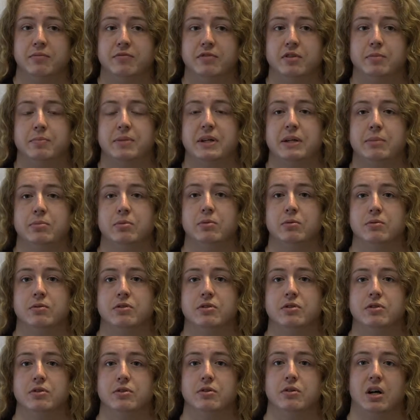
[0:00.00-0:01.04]
for people
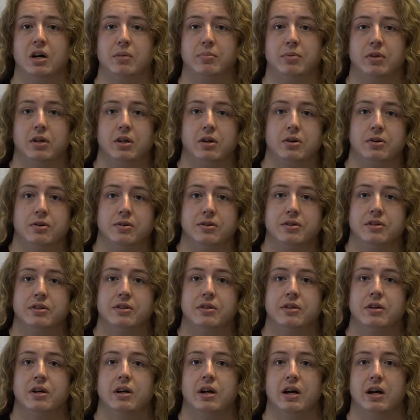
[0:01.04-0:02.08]
to upload
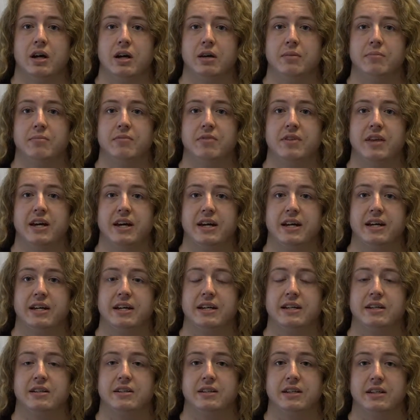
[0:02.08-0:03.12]
their
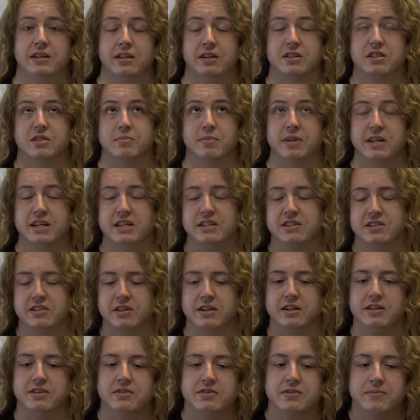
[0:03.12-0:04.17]
customer
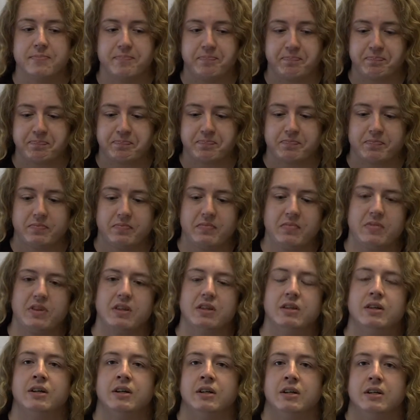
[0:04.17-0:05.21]
insights.
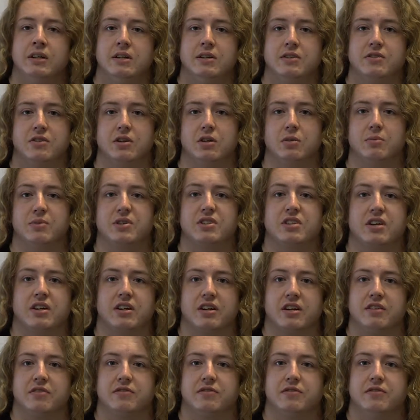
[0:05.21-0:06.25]
So we started
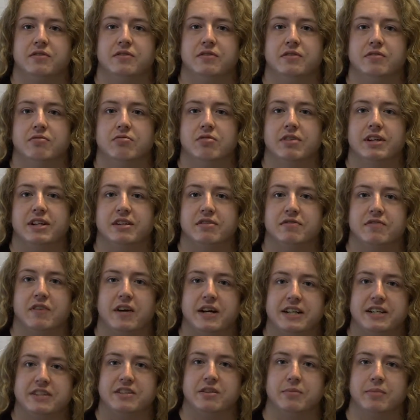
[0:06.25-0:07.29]
off
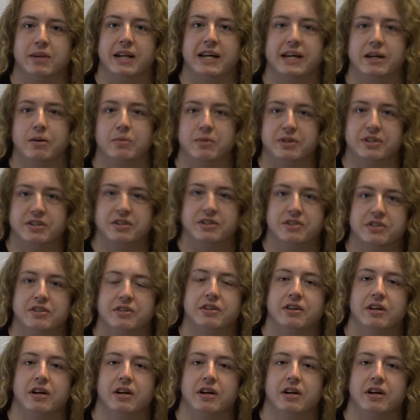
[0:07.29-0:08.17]
redefining some language.